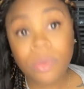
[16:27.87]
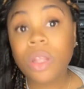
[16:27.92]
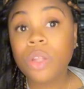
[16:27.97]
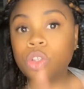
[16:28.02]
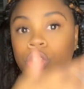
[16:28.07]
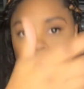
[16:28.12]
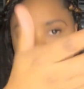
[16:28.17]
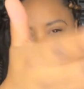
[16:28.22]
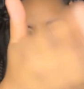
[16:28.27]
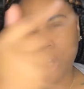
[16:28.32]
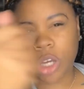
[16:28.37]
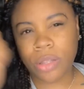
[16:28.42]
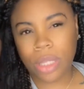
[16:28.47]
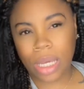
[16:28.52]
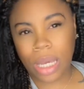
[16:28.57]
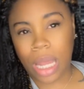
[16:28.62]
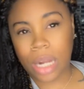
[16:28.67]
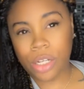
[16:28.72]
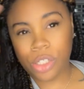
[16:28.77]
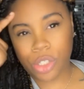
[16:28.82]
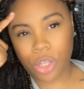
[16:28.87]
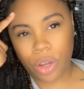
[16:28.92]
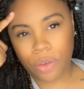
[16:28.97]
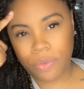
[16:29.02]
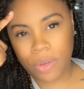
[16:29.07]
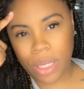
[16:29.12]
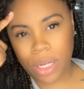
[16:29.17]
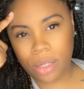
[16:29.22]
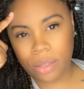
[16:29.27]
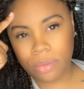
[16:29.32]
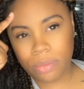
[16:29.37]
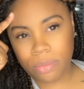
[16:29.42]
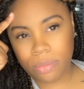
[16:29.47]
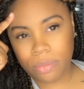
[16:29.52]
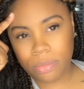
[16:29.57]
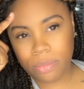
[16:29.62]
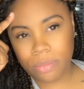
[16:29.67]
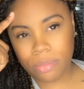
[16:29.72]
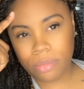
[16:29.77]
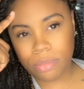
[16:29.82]
Don't y'all think I deserve it?
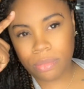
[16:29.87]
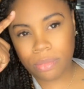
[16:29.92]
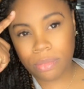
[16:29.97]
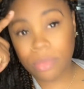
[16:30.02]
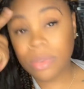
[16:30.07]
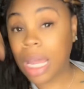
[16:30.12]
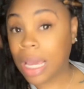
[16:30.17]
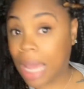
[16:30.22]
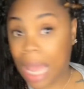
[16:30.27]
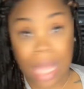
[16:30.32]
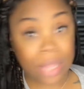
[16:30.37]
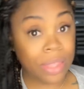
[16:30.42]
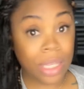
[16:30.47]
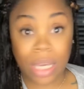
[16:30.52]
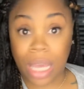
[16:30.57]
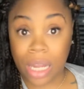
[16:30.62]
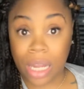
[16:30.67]
Like, I think I